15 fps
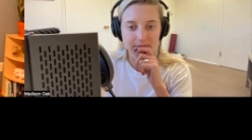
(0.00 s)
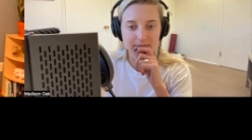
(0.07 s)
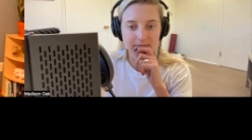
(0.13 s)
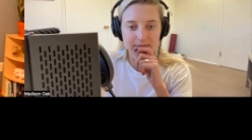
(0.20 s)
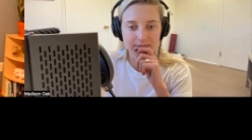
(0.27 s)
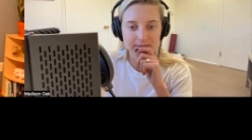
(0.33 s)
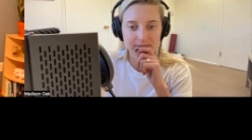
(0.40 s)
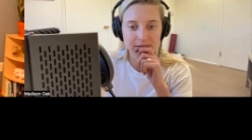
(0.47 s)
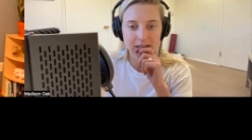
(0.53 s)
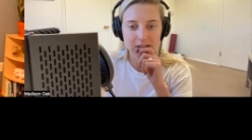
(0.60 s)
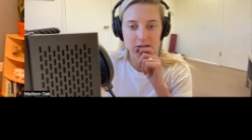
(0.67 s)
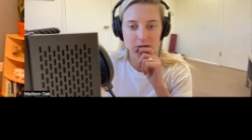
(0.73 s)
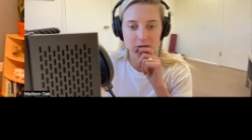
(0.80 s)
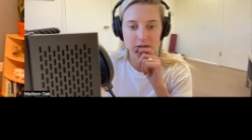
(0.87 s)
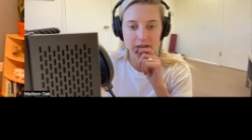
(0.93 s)
Mm-hmm. I
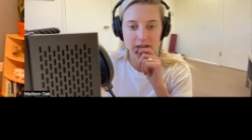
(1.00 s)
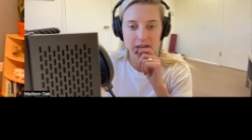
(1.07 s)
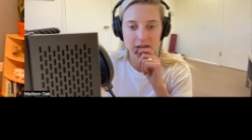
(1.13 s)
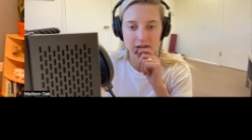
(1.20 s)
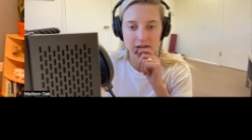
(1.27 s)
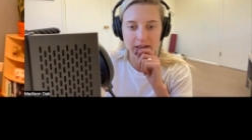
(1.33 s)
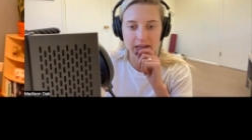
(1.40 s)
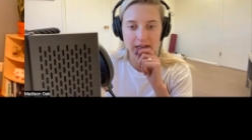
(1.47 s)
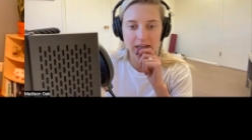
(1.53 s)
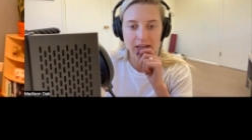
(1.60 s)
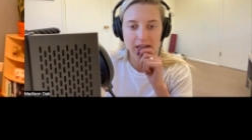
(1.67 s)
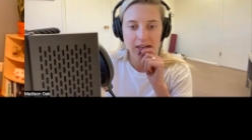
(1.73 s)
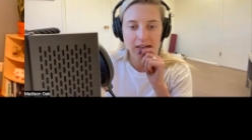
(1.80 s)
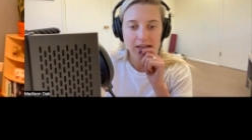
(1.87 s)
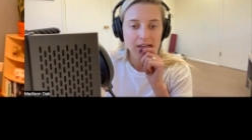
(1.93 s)
totally agree.
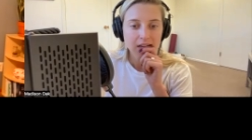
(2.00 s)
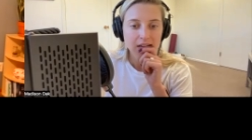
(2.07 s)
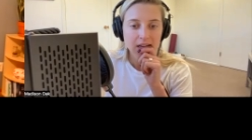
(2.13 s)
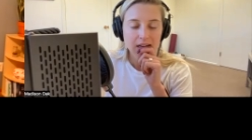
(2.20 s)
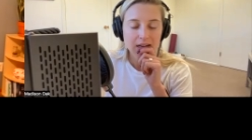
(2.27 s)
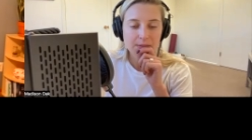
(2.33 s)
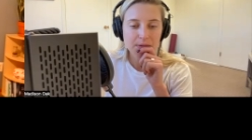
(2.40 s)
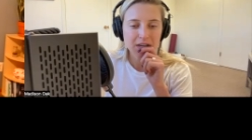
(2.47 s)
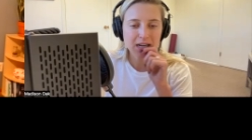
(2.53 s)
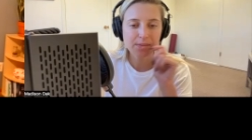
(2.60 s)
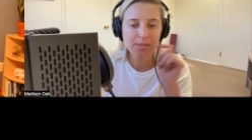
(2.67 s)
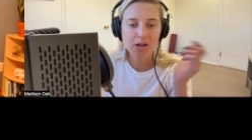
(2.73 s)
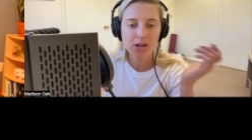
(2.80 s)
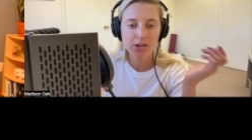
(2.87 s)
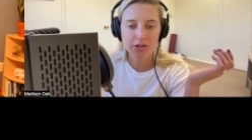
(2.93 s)
Um, a
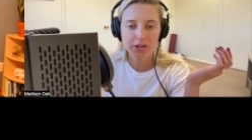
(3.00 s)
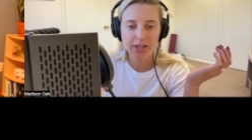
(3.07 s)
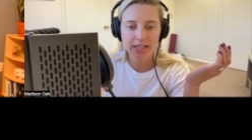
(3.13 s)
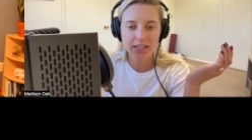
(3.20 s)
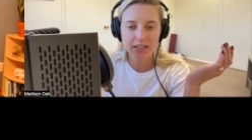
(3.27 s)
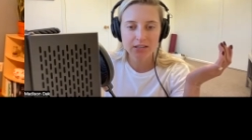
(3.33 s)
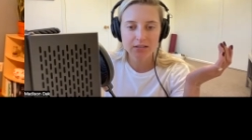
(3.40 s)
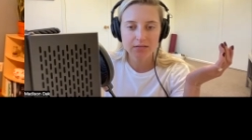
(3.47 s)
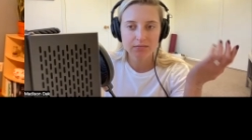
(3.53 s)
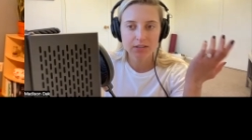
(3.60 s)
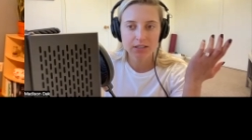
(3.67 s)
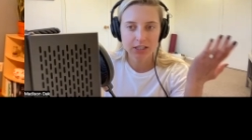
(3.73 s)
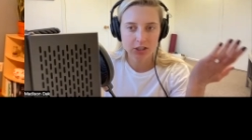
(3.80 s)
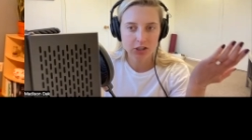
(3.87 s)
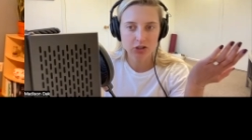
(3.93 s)
couple other things,
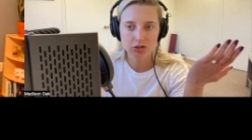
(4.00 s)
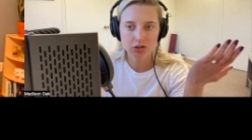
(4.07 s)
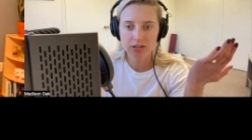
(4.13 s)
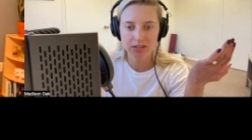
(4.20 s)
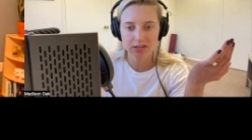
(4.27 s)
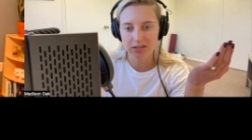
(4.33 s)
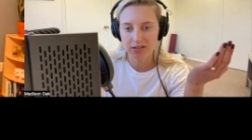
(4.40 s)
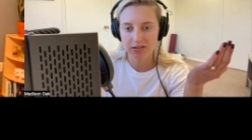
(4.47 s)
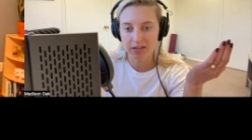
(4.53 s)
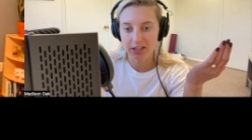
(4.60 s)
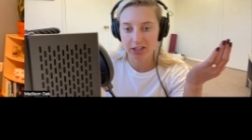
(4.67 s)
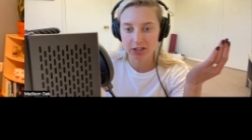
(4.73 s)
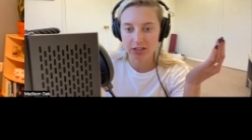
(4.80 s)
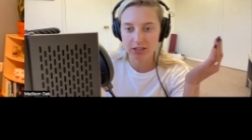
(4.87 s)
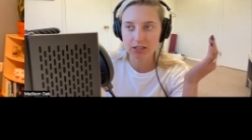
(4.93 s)
additional
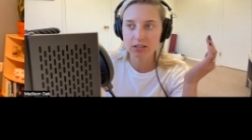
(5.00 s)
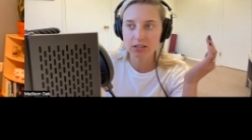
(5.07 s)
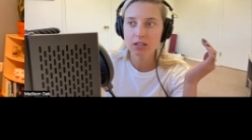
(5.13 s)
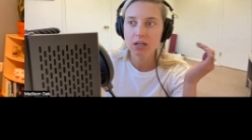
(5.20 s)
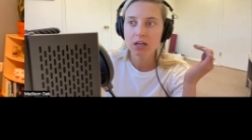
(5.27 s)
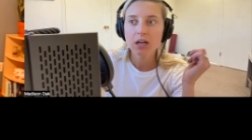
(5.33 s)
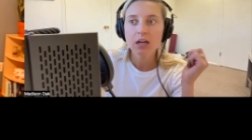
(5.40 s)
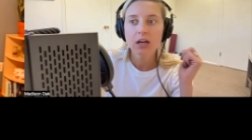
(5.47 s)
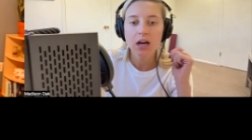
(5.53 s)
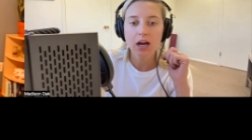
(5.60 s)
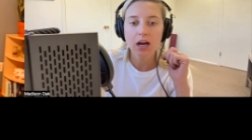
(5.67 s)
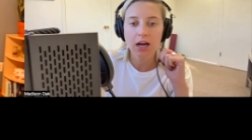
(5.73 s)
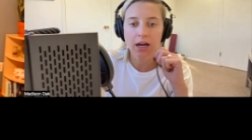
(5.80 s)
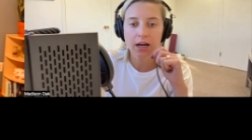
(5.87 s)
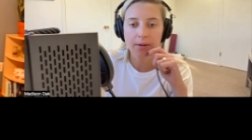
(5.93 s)
considerations.
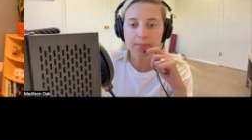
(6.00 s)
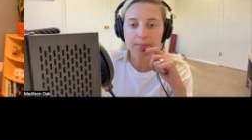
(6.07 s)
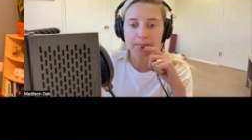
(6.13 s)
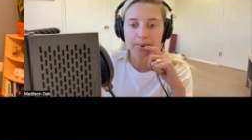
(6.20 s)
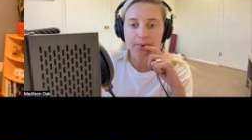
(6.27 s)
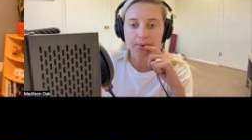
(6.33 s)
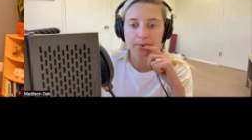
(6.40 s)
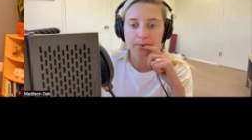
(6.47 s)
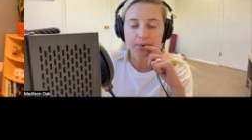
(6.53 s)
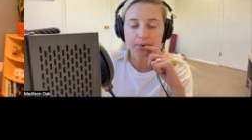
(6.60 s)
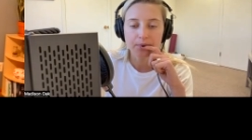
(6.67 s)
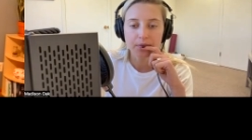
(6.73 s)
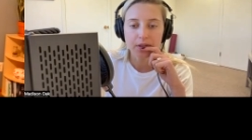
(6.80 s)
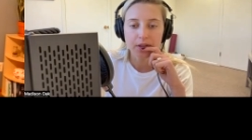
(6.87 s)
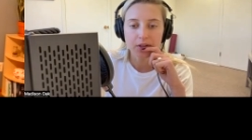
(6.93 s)
Um,
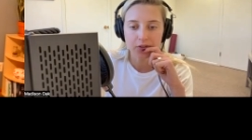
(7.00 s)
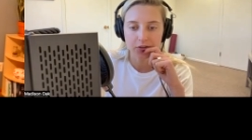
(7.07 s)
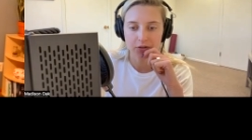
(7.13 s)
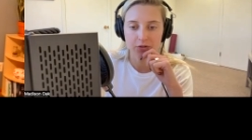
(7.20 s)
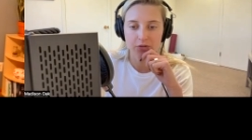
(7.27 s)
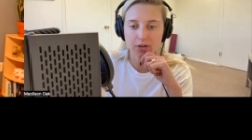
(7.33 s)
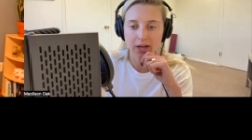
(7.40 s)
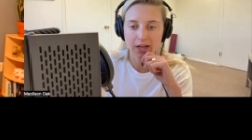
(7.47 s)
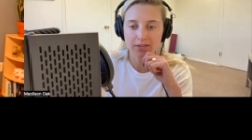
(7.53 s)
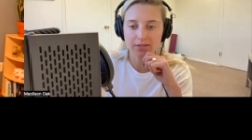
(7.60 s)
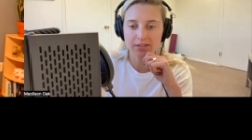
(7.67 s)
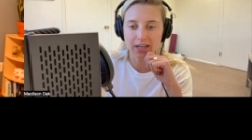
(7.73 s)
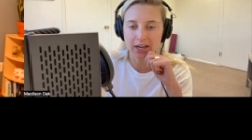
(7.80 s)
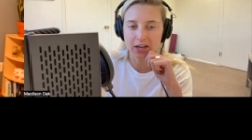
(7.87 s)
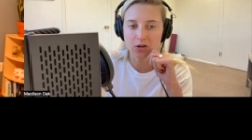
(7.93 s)
to kind of
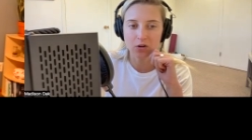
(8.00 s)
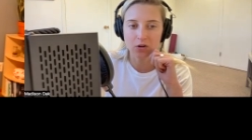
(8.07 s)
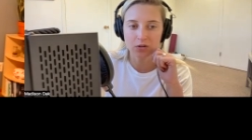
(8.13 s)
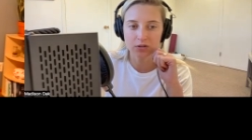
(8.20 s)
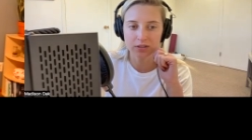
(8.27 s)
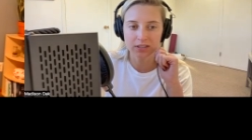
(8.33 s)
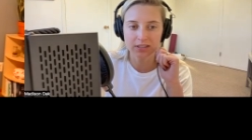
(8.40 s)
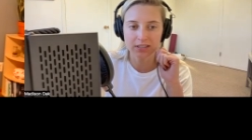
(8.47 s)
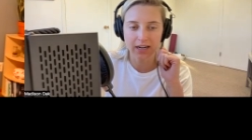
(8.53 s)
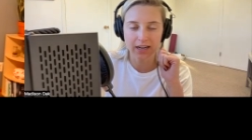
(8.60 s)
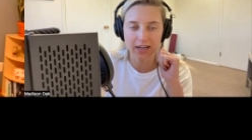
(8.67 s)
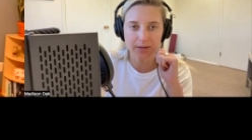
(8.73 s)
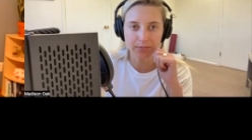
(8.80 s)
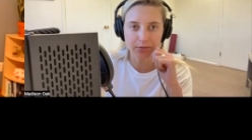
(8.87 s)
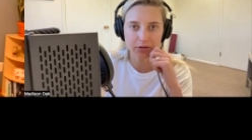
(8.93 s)
setting goals and
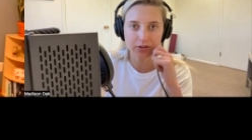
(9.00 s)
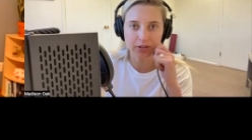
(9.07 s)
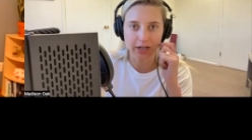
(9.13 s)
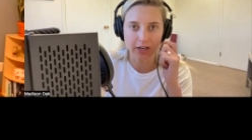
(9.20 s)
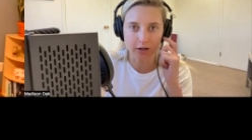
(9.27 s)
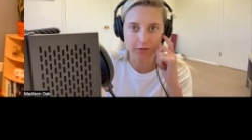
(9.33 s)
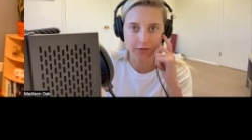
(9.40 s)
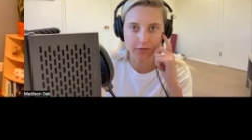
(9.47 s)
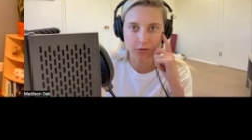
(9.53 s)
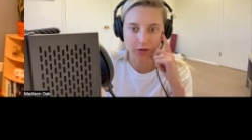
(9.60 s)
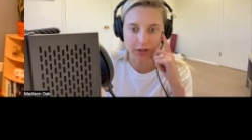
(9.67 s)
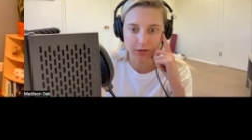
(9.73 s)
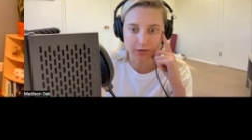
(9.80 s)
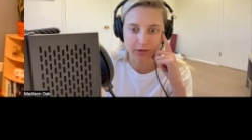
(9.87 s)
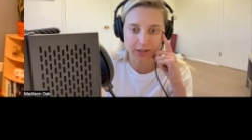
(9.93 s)
setting up your year
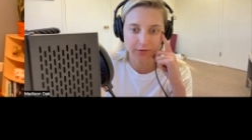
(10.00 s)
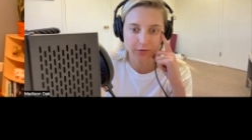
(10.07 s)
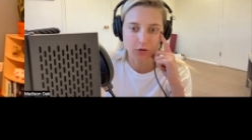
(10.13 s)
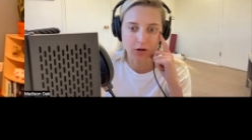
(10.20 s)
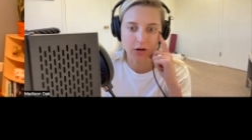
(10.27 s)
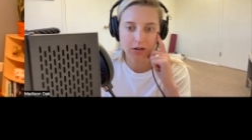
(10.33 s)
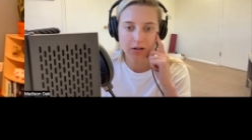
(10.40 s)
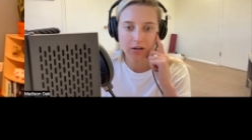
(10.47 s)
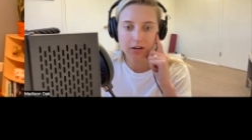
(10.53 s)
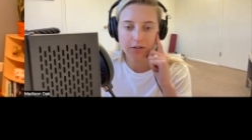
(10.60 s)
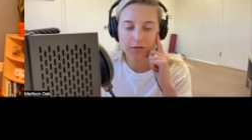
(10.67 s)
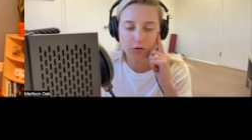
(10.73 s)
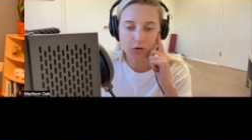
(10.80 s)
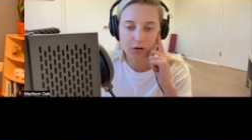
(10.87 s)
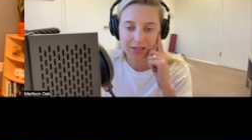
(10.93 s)
twenty twenty-four
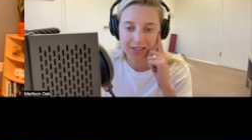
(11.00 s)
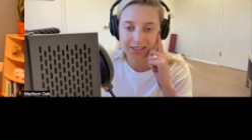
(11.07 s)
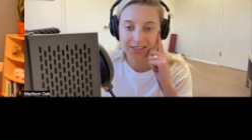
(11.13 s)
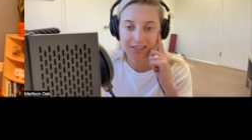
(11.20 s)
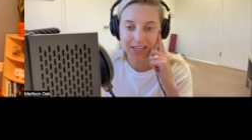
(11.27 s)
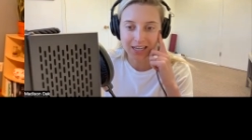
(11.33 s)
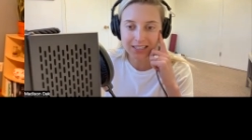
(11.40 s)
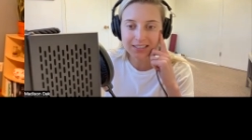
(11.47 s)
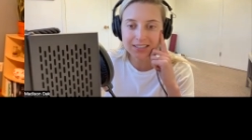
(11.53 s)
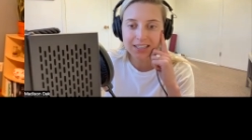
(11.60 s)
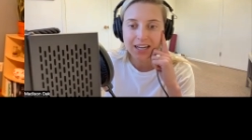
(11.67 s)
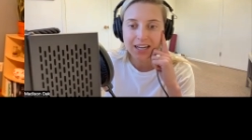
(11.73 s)
for success,